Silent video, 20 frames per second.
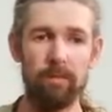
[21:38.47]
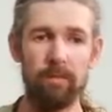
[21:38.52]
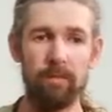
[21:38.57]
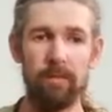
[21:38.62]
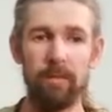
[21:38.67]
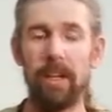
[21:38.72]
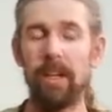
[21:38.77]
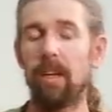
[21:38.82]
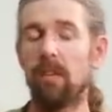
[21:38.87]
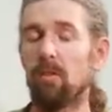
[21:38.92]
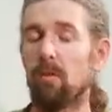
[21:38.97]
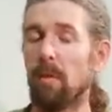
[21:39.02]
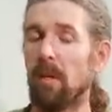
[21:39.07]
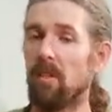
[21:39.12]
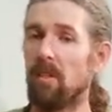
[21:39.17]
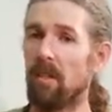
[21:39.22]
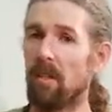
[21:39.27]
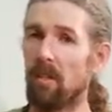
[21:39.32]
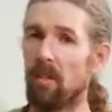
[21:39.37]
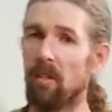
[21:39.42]
like I was
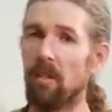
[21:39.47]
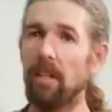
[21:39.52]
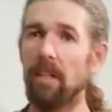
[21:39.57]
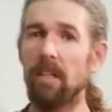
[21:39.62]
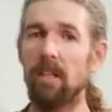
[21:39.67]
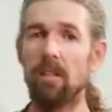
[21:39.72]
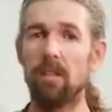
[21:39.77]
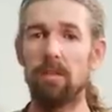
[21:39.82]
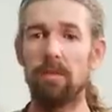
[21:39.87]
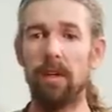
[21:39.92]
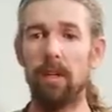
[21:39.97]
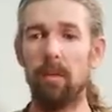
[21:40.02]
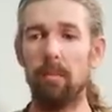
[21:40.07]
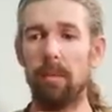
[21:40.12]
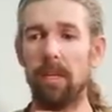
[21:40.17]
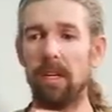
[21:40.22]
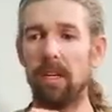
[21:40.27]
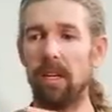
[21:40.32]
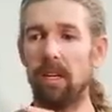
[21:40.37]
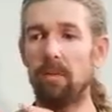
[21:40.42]
mentioning earlier,
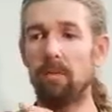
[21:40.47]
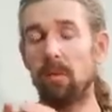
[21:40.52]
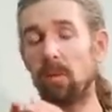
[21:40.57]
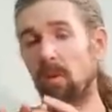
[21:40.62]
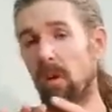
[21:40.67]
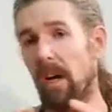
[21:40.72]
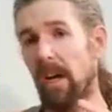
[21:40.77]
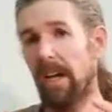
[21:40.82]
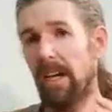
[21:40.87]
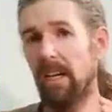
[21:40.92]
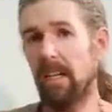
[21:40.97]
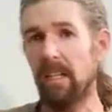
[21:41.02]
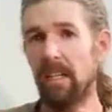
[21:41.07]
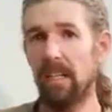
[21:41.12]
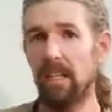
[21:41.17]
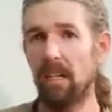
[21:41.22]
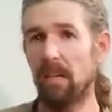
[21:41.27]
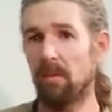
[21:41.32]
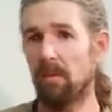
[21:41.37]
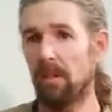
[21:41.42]
developing a
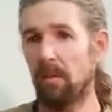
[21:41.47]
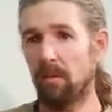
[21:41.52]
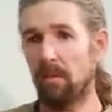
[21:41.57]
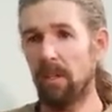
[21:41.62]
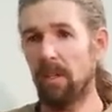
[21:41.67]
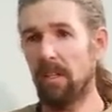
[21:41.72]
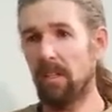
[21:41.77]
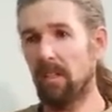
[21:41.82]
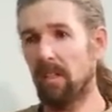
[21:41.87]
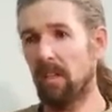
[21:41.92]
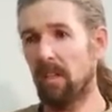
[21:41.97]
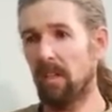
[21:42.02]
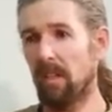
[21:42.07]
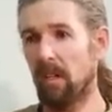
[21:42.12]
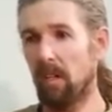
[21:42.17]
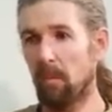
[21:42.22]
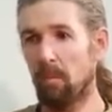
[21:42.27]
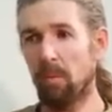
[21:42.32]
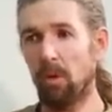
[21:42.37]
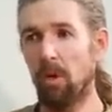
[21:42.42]
variety of different
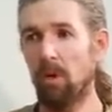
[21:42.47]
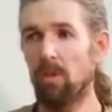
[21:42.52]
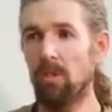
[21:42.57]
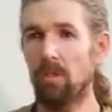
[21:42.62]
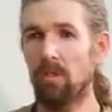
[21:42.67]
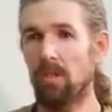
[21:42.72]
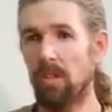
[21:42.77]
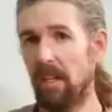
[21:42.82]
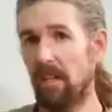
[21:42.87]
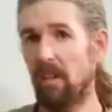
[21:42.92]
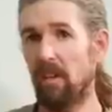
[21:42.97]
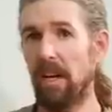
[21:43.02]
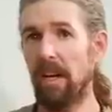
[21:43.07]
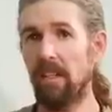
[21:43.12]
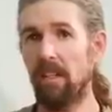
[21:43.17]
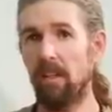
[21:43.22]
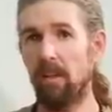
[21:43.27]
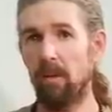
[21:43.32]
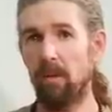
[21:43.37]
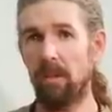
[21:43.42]
approaches to
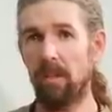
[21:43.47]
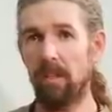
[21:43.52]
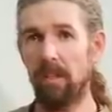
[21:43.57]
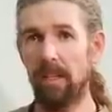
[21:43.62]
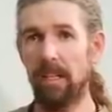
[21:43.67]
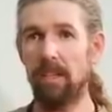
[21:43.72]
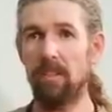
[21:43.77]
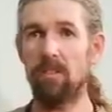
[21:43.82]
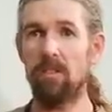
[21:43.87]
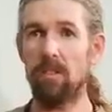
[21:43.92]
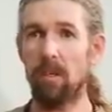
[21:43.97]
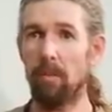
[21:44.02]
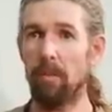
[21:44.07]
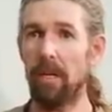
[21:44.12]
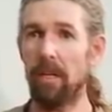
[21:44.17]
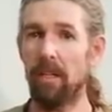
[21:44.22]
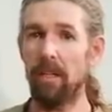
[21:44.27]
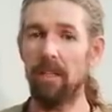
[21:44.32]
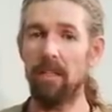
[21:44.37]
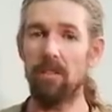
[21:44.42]
interacting with the land. Some
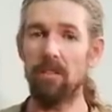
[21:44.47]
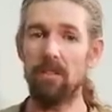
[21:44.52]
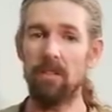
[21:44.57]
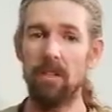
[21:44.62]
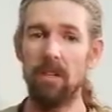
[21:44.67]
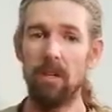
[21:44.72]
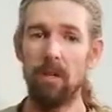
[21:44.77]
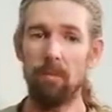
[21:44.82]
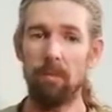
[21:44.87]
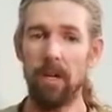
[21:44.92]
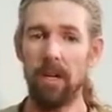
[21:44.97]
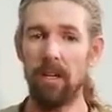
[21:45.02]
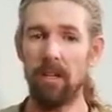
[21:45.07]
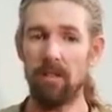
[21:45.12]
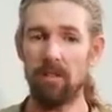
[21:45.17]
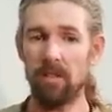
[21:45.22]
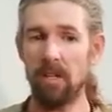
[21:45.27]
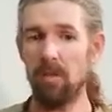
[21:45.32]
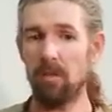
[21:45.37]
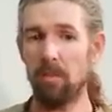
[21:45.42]
areas, by
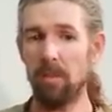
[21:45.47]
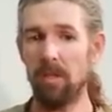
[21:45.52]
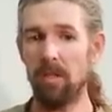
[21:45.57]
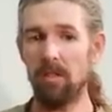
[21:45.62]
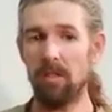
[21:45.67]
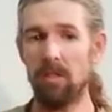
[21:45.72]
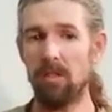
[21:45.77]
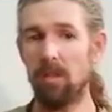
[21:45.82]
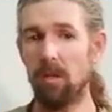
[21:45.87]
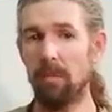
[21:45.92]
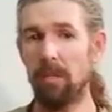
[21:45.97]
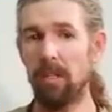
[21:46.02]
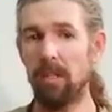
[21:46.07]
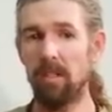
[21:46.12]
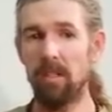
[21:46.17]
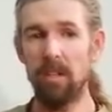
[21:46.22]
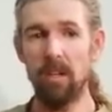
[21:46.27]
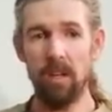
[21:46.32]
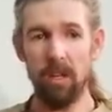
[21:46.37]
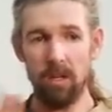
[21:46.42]
assessment,
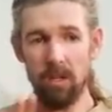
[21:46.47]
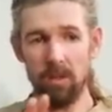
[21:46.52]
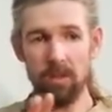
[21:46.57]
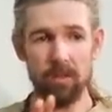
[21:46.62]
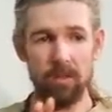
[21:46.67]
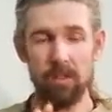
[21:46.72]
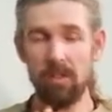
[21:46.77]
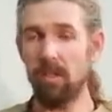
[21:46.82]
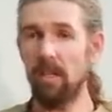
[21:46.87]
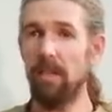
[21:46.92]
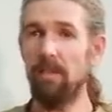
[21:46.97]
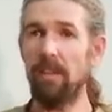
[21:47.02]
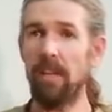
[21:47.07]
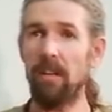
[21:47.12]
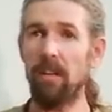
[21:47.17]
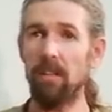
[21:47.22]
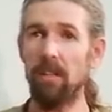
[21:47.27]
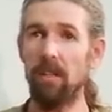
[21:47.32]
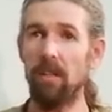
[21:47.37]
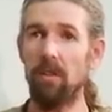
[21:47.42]
determine, oh, just leave
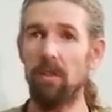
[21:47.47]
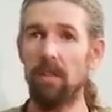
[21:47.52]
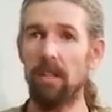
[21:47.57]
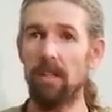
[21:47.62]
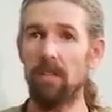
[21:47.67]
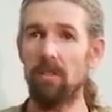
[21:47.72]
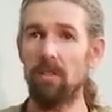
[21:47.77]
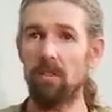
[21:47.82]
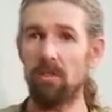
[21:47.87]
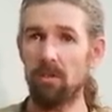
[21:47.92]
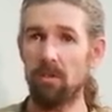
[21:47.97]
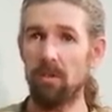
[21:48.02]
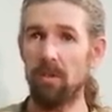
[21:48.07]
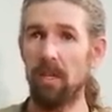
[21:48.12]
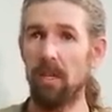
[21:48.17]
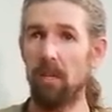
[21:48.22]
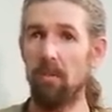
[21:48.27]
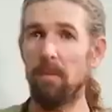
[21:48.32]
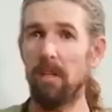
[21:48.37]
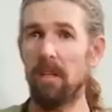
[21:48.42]
that alone. That's a
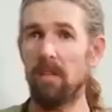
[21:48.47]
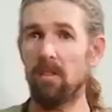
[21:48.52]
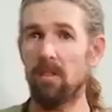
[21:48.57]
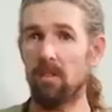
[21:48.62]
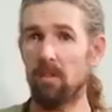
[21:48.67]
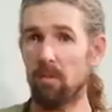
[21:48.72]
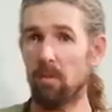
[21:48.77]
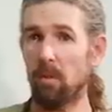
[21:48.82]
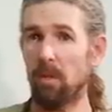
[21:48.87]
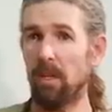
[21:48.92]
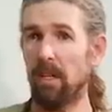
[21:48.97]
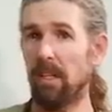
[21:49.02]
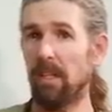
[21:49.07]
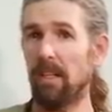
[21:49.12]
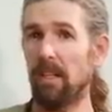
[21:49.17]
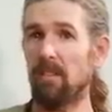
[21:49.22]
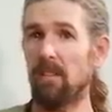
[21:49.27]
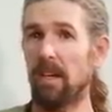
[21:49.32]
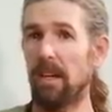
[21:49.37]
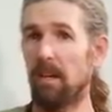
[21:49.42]
stream, that's a spring,
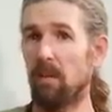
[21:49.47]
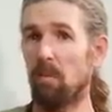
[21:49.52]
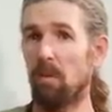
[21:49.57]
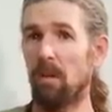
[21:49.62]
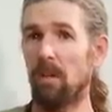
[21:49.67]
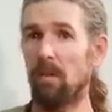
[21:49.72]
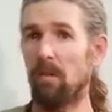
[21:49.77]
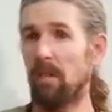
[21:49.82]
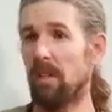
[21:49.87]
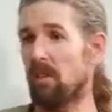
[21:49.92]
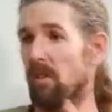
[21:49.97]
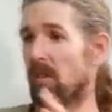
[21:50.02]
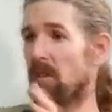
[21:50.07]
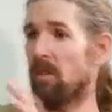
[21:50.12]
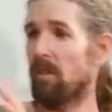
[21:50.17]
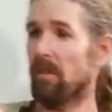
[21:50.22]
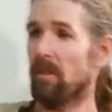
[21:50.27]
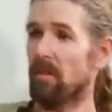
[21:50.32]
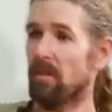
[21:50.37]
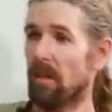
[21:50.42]
that's a headwater region,
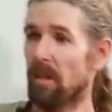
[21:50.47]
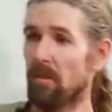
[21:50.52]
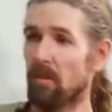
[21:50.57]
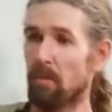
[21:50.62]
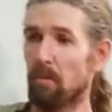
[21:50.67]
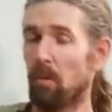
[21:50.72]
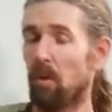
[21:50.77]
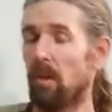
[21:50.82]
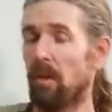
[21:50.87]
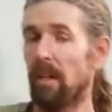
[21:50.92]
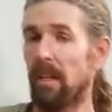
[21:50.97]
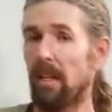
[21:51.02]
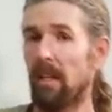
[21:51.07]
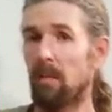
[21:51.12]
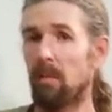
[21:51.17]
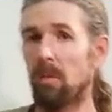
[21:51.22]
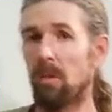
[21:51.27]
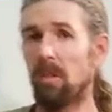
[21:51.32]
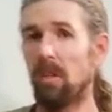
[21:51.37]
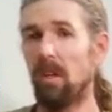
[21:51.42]
or that's an important
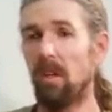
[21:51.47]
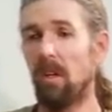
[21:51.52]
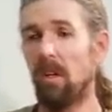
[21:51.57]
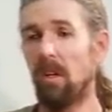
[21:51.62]
animal.